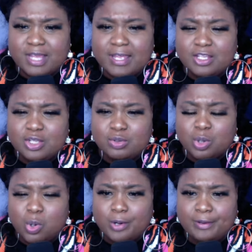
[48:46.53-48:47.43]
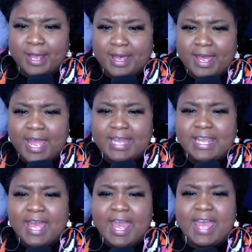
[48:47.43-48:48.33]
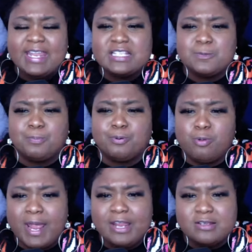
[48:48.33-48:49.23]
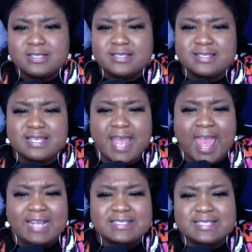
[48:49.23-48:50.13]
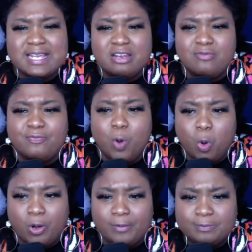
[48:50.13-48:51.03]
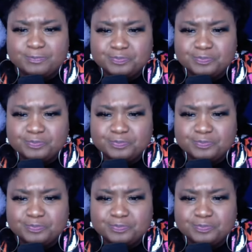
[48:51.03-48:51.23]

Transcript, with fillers: Thank you, Lord. And and his prayers, this is in Acts 10 and 4.